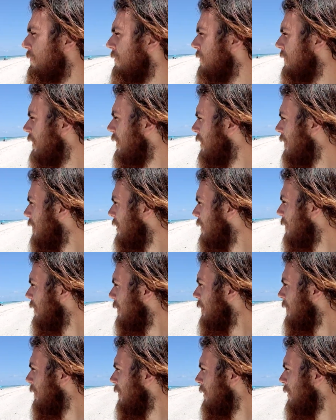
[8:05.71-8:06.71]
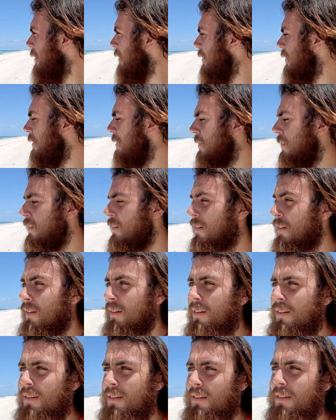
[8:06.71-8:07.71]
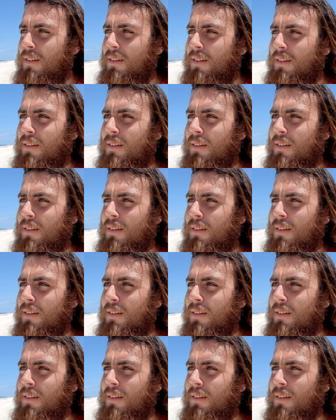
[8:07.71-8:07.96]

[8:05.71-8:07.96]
(silence)